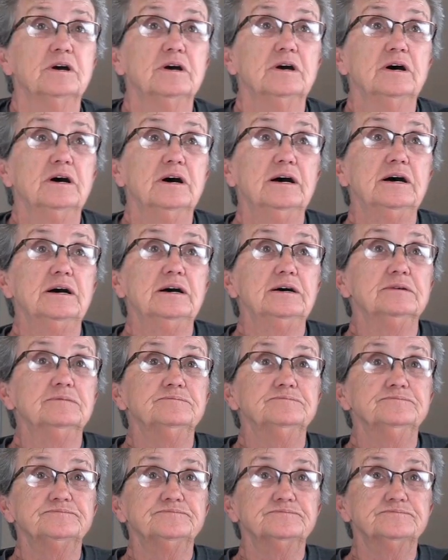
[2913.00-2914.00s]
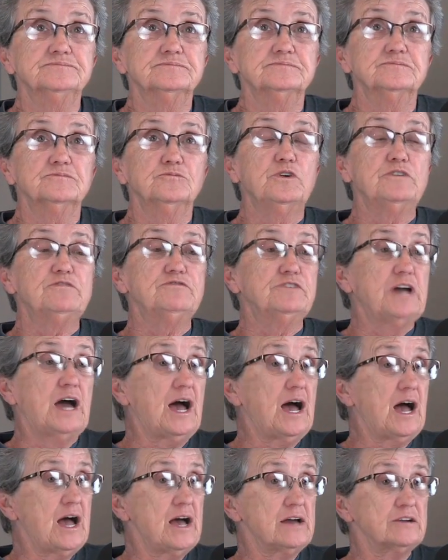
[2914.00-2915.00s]
uh, we've
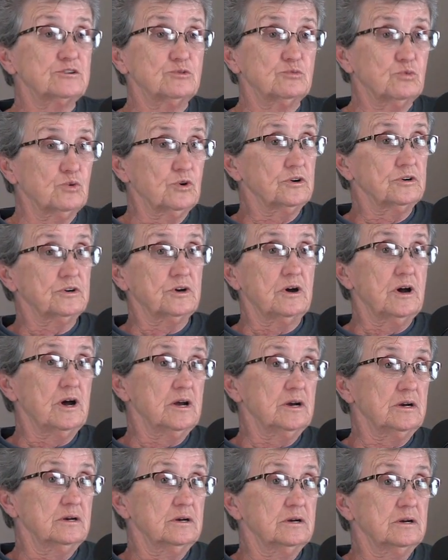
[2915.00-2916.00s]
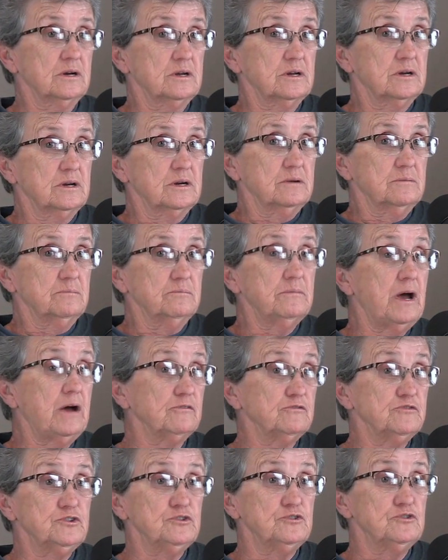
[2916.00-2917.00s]
got to work on Mountain
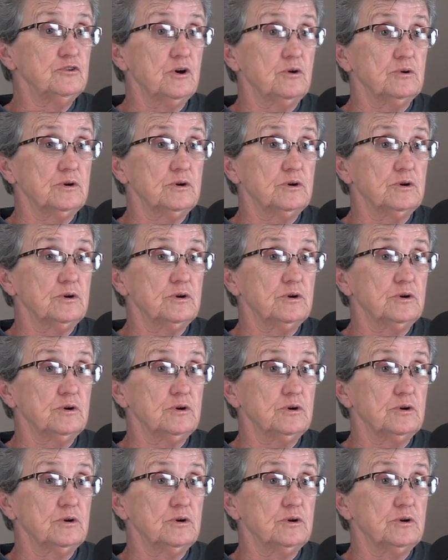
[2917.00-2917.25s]
View growing.